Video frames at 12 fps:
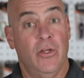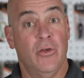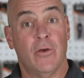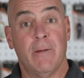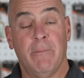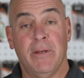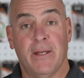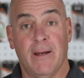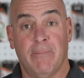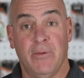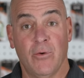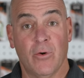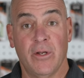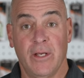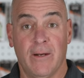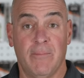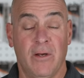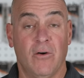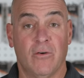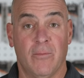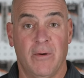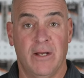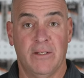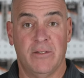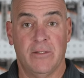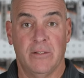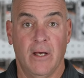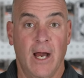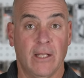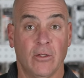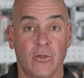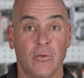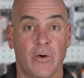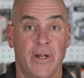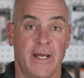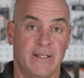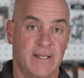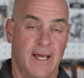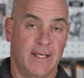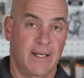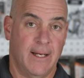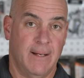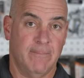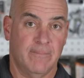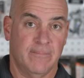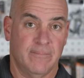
you can pick up your Yum hellgrammites on LureNet dot com.